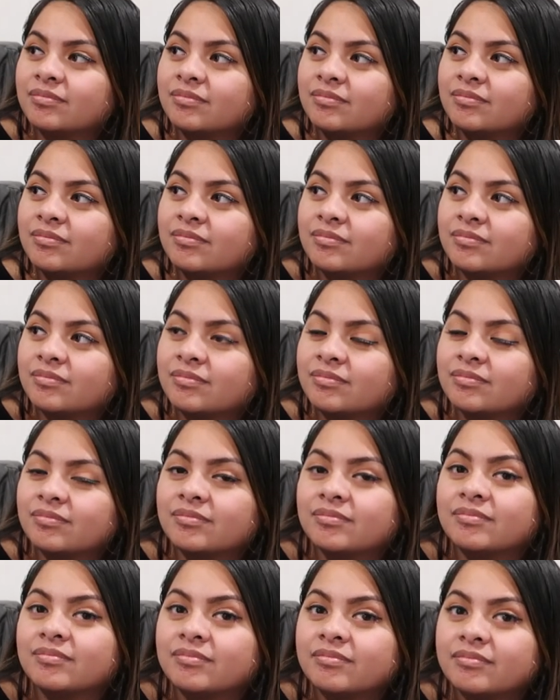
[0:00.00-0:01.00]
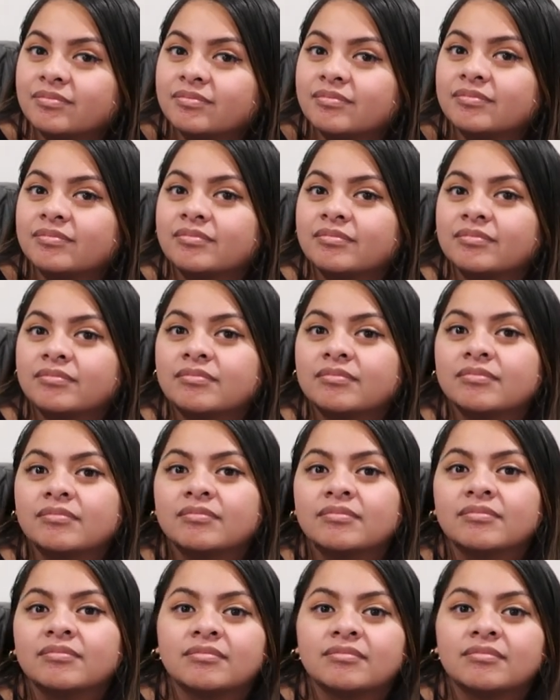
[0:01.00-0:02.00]

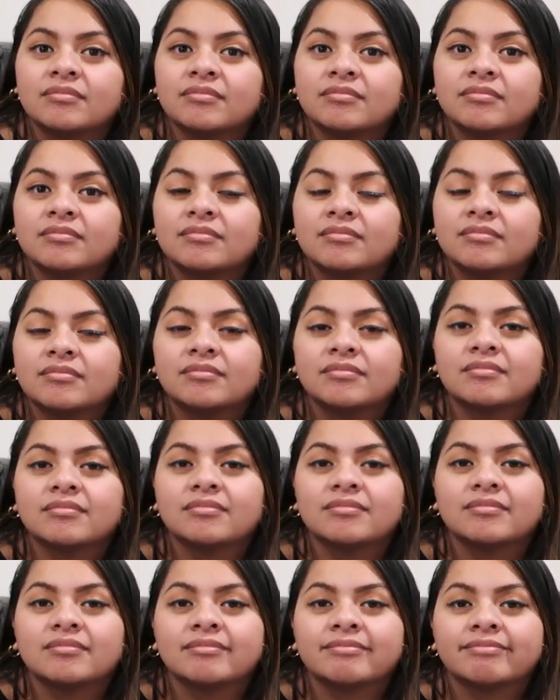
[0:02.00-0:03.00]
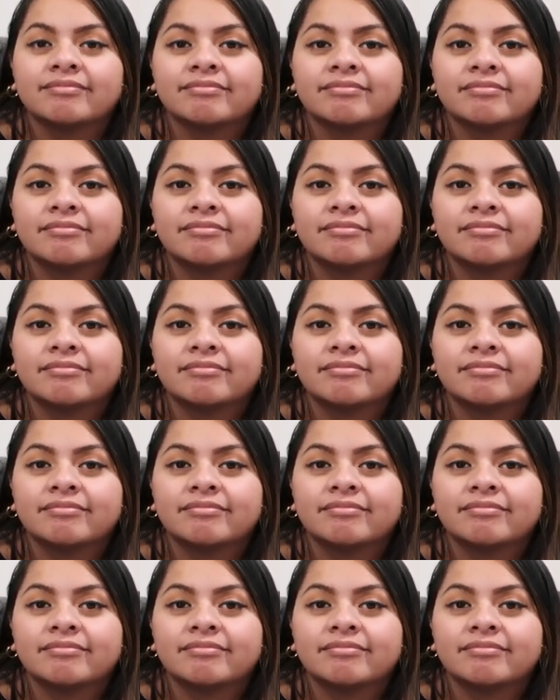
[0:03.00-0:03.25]
[no speech]